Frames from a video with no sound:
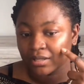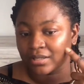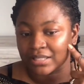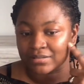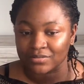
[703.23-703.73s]

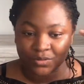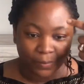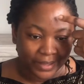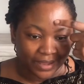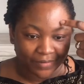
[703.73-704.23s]
in some
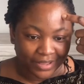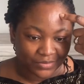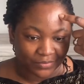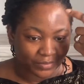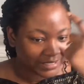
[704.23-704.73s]
areas
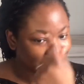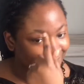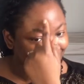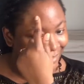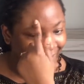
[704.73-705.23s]
of my
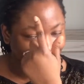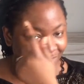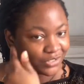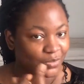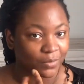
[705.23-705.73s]
skin, like it
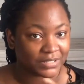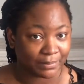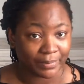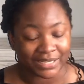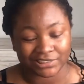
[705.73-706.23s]
just comes in
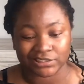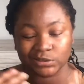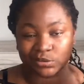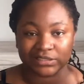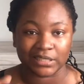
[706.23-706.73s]
patches. So
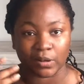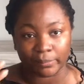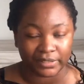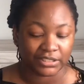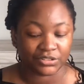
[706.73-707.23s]
it's a
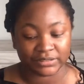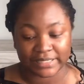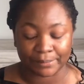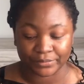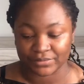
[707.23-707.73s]
combination
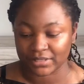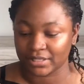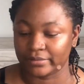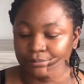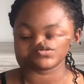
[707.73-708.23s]
type of
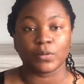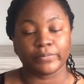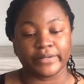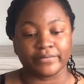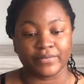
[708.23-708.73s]
skin. Follow up
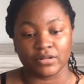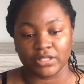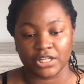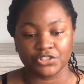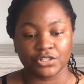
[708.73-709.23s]
with
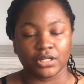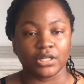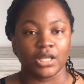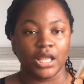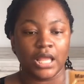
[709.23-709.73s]

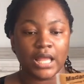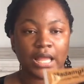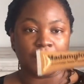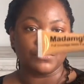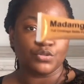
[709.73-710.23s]
foundation.
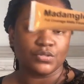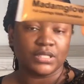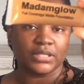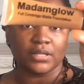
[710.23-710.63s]
I'm using the